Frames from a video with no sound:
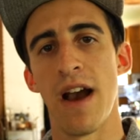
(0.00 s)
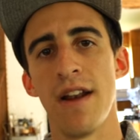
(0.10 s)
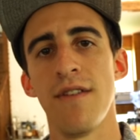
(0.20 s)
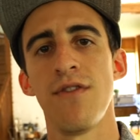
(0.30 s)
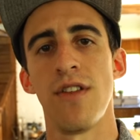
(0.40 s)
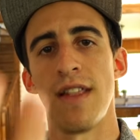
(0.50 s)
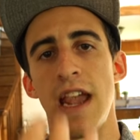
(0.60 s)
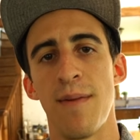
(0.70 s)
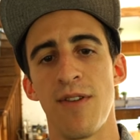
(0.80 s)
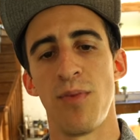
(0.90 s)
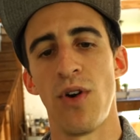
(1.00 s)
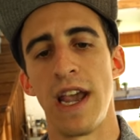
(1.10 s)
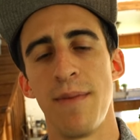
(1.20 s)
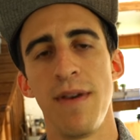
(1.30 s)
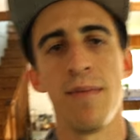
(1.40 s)
kind of, so the camera's
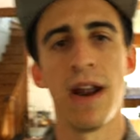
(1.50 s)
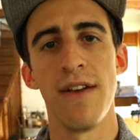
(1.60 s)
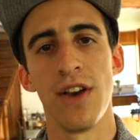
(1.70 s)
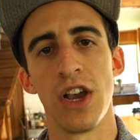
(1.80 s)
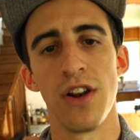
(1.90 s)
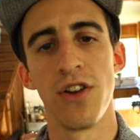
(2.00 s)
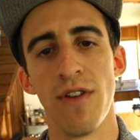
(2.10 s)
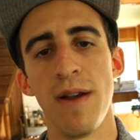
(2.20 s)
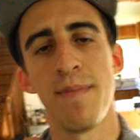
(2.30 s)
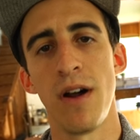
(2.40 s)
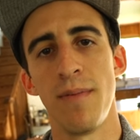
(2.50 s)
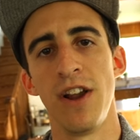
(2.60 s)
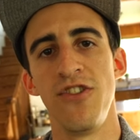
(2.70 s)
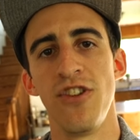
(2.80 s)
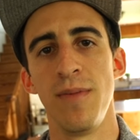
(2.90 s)
pointing at me, but I have a good grip on
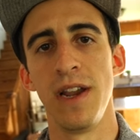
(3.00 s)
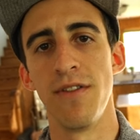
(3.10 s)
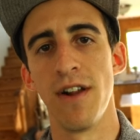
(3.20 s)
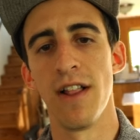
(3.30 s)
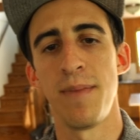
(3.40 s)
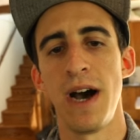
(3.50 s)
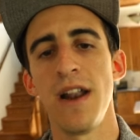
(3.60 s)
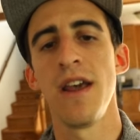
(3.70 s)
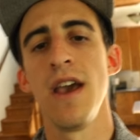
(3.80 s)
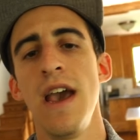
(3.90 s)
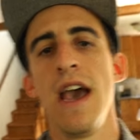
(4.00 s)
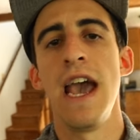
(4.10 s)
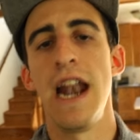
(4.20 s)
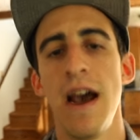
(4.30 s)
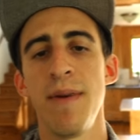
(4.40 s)
my Joby Gorillapod.
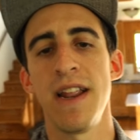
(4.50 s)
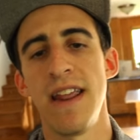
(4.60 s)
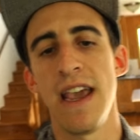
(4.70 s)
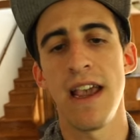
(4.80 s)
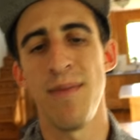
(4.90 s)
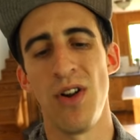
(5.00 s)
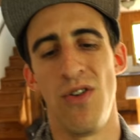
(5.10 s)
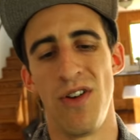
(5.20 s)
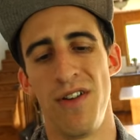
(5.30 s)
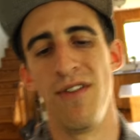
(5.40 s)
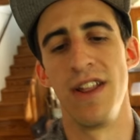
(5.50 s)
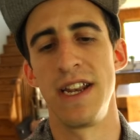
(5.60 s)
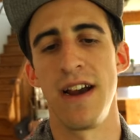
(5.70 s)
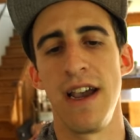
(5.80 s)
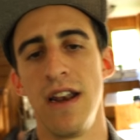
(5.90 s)
And I'm gonna take it, I'm gonna hold it
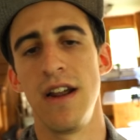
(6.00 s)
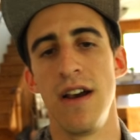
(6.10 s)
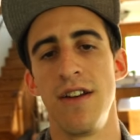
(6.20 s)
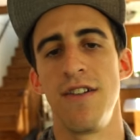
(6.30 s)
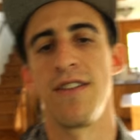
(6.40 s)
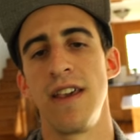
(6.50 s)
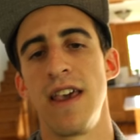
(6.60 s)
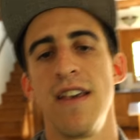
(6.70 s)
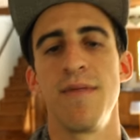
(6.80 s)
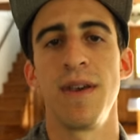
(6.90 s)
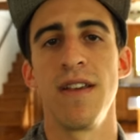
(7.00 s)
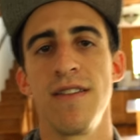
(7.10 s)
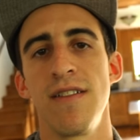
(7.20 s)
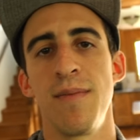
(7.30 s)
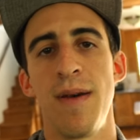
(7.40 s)
really tight uh, just in case
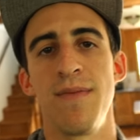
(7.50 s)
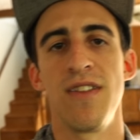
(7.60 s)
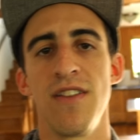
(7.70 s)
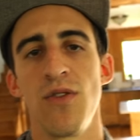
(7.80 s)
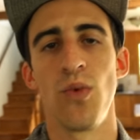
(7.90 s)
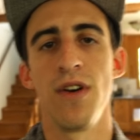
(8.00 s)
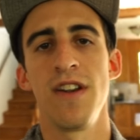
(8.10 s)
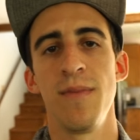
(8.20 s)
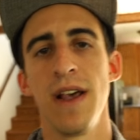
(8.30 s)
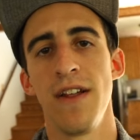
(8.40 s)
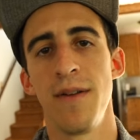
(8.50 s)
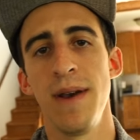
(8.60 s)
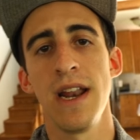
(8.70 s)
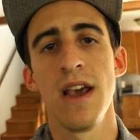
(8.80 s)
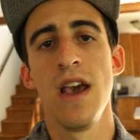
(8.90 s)
because sometimes this worries me a little
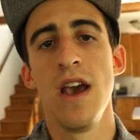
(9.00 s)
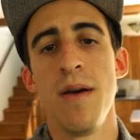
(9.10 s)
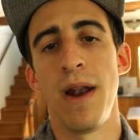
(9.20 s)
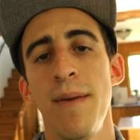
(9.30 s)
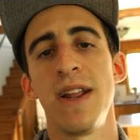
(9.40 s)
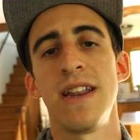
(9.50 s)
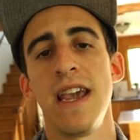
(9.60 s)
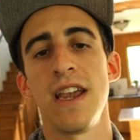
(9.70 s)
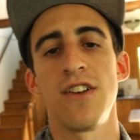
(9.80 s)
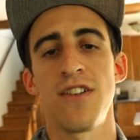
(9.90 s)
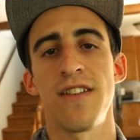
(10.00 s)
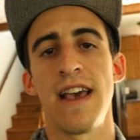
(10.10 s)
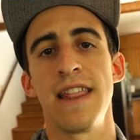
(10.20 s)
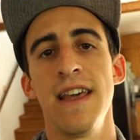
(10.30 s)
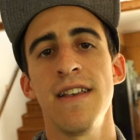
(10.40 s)
bit. But I'm gonna take it just
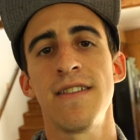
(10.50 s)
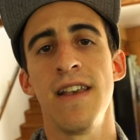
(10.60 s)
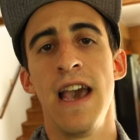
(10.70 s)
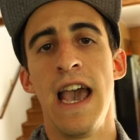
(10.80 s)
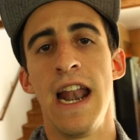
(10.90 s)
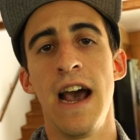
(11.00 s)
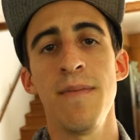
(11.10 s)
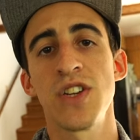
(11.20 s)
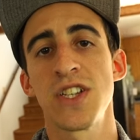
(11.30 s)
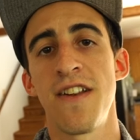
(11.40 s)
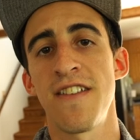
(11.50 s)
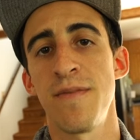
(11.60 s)
like this and I'm just gonna